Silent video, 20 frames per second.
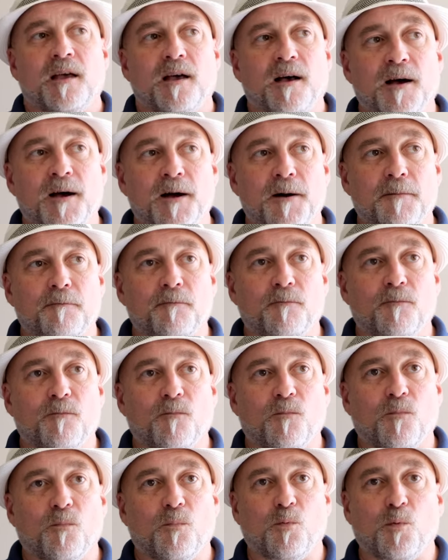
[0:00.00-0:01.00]
um,
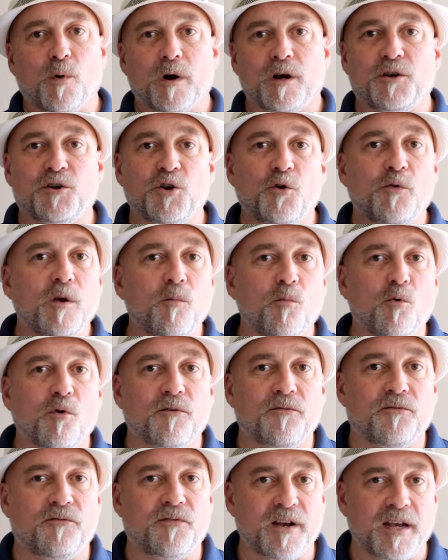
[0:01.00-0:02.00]
we're doing
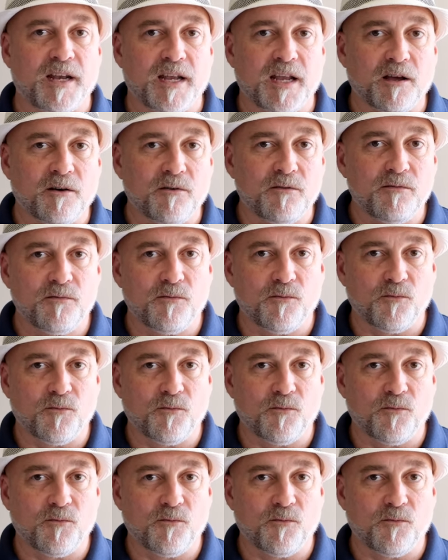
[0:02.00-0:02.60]
more video